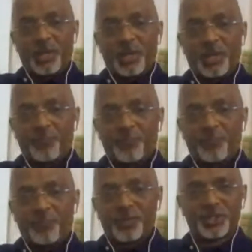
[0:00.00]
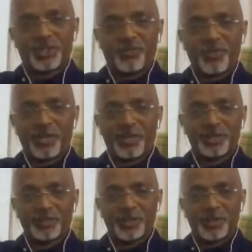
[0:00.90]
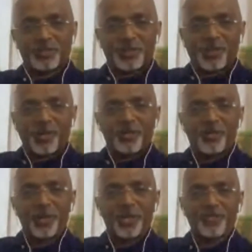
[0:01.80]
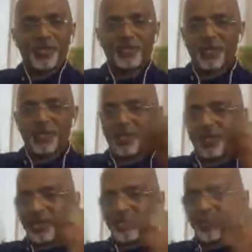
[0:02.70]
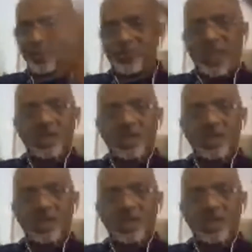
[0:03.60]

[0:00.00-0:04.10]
So we step from the functions of management, slowly moving from the